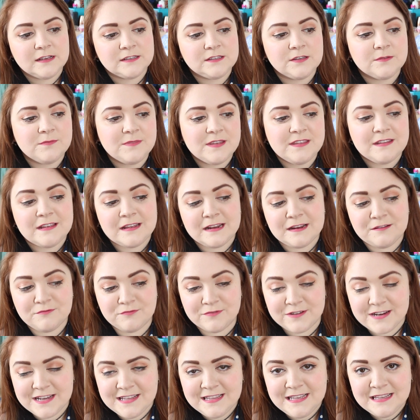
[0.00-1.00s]
Something that I
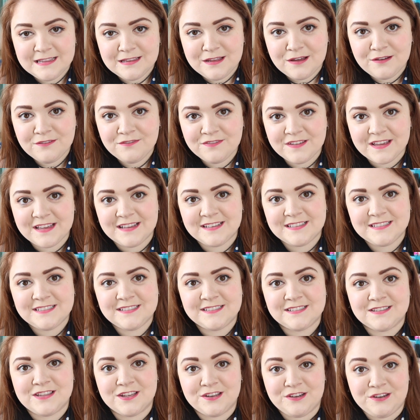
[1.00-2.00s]
really love
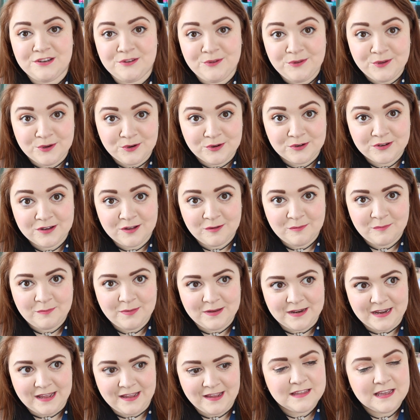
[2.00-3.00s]
is the New York company.